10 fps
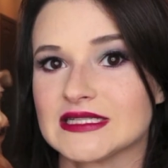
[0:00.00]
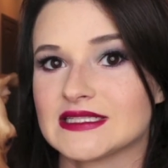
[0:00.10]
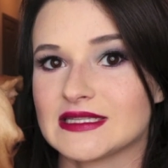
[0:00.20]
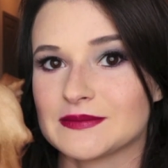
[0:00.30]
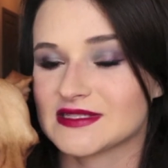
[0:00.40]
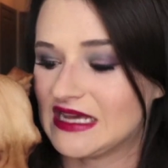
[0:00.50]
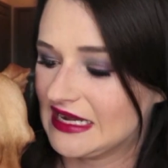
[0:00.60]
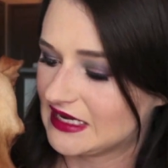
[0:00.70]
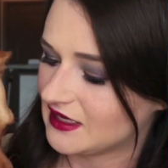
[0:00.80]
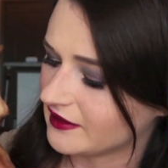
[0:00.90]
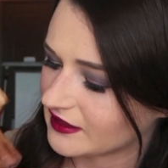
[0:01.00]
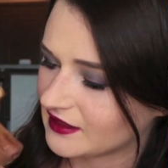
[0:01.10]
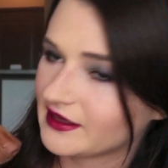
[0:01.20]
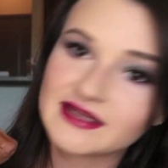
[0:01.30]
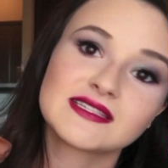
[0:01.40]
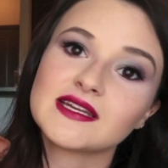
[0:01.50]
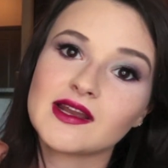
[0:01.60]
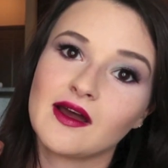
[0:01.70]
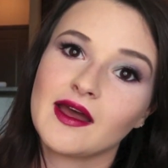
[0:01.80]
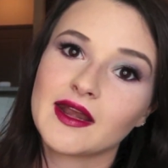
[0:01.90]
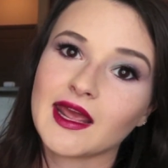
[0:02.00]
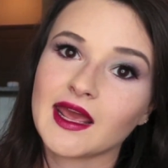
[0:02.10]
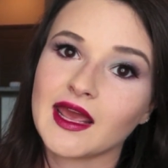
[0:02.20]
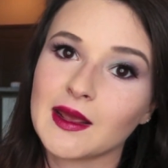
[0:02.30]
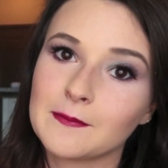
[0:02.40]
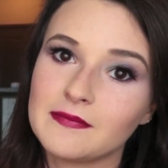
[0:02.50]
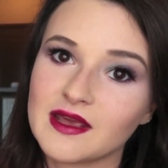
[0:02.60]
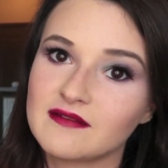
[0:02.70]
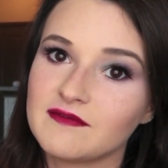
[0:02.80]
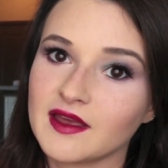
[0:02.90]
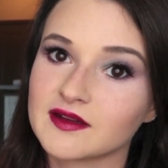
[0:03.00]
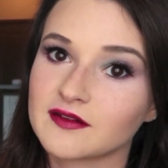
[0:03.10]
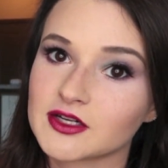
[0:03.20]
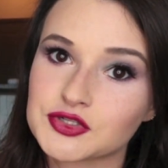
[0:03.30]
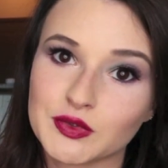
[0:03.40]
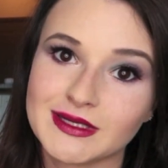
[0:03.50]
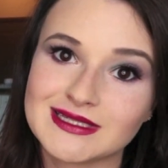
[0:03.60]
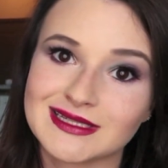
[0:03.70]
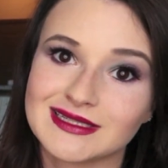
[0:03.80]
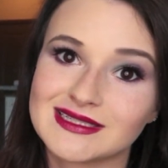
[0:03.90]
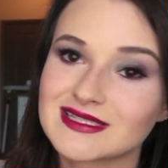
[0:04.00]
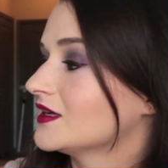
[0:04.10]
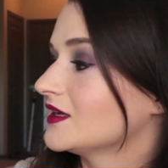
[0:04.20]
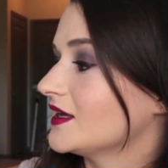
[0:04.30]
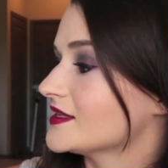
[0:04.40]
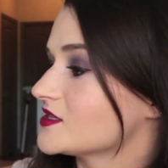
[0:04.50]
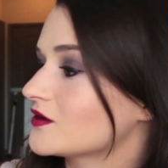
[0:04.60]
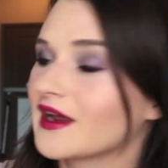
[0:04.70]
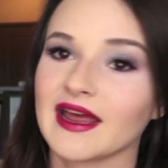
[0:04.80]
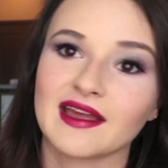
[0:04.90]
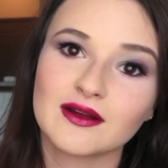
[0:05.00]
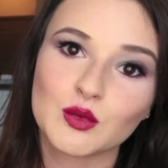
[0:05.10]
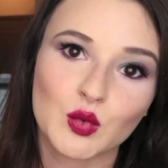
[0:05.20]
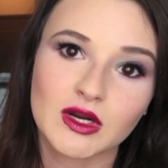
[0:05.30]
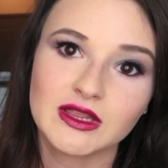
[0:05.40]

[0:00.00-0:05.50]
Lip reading: Seems like Honey is not a big fan of her choices. It's okay, we're